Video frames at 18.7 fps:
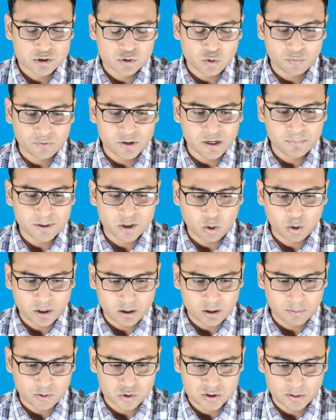So we'll be talking
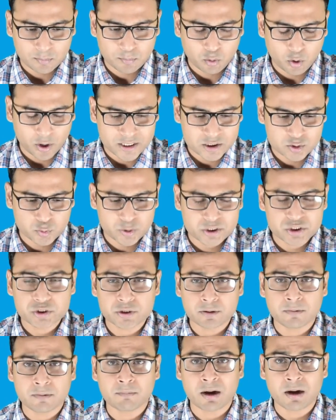about some points which
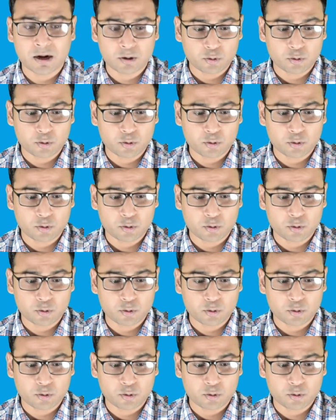are